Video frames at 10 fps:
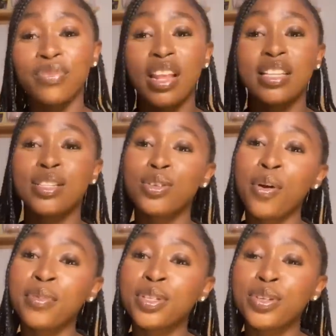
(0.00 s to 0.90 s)
that is
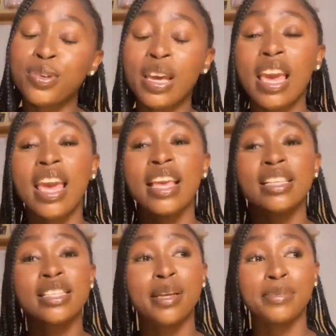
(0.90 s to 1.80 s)
coming to UK in
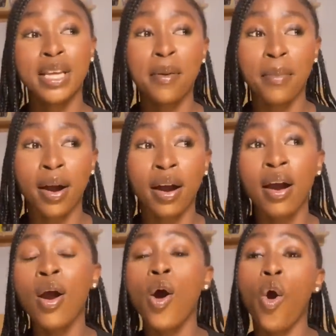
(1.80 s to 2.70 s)
September
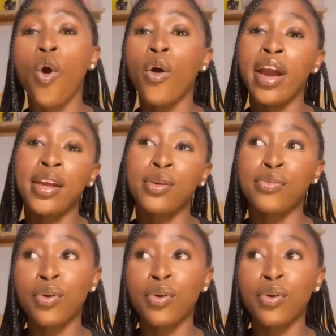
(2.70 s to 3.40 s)
or end of